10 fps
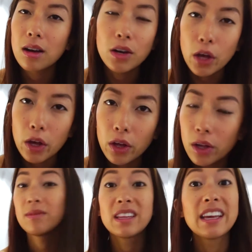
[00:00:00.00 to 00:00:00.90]
Duh.
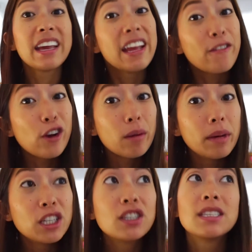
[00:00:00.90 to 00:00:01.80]
If you're on a
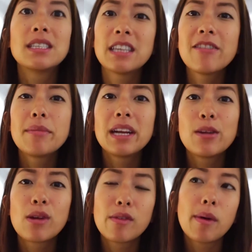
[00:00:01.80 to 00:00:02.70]
budget, save money
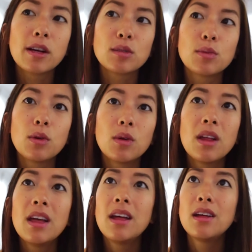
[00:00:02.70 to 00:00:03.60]
wherever possible.
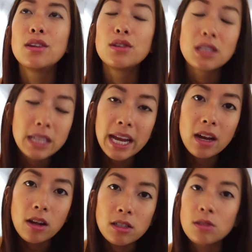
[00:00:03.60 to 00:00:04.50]
Stay
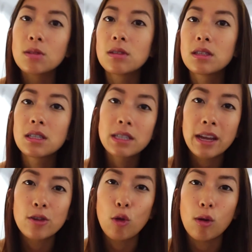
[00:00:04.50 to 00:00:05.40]
in hostels,
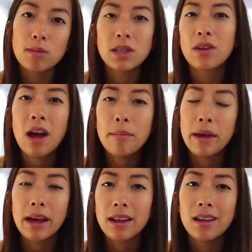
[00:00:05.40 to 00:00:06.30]
stay in dorms, they're not
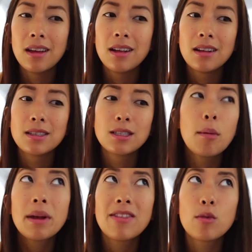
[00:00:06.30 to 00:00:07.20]
bad. So
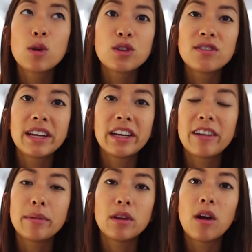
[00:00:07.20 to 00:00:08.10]
many of the ones you stayed in
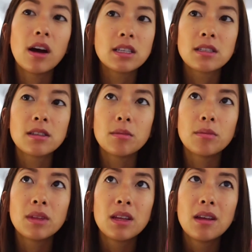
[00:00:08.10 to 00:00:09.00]
have been
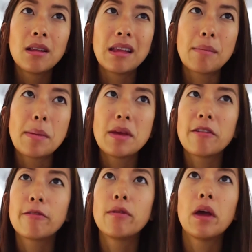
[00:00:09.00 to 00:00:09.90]
awesome, like maybe
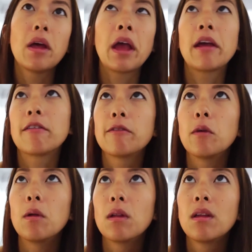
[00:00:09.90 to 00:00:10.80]
a
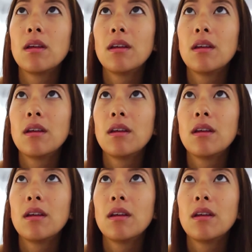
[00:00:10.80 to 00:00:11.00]
handful